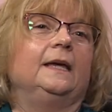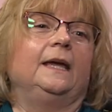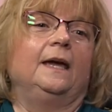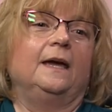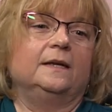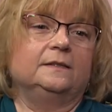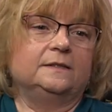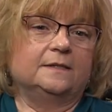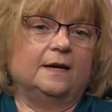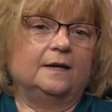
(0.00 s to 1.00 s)

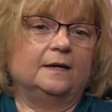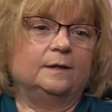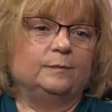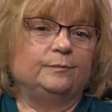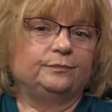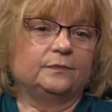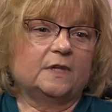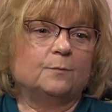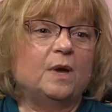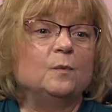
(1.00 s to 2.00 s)
And
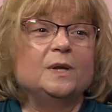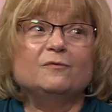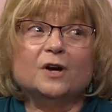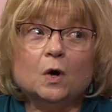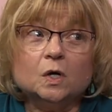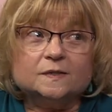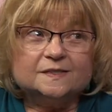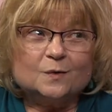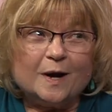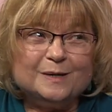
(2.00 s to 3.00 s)
but we
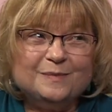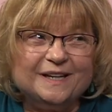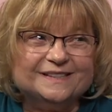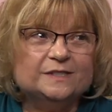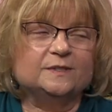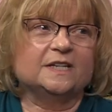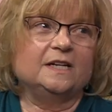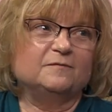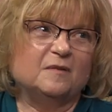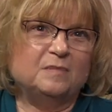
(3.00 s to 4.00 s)
rehearse quite a bit, so it's
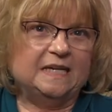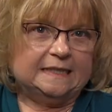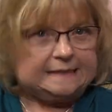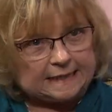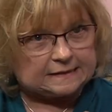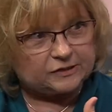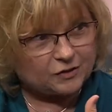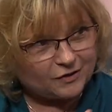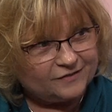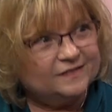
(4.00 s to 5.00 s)
kind of a big
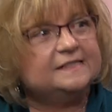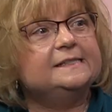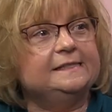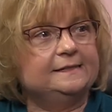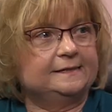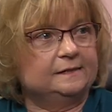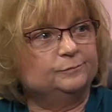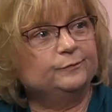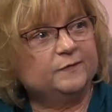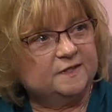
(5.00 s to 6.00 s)
kickstart of the season.
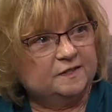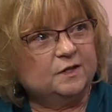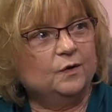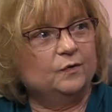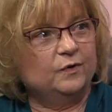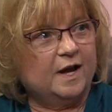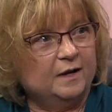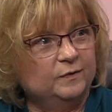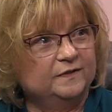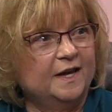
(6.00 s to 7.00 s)
Okay. So
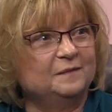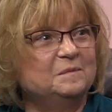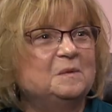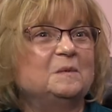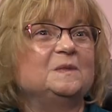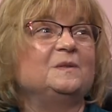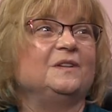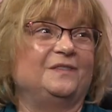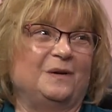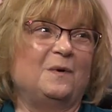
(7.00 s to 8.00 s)
I would like people to,
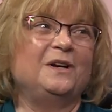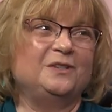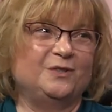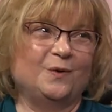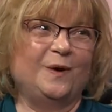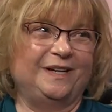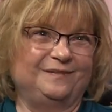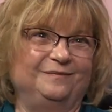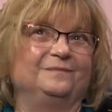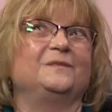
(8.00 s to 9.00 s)
if they want to
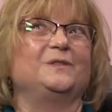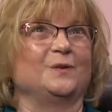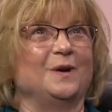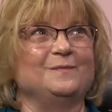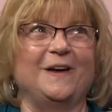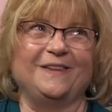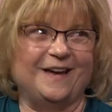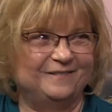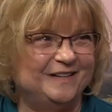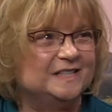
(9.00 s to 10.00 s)
join, join by
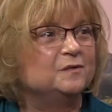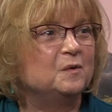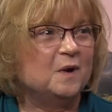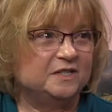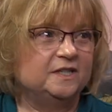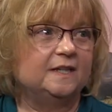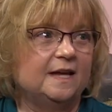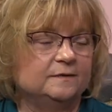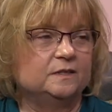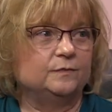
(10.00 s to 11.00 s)
then, because we want you to come to the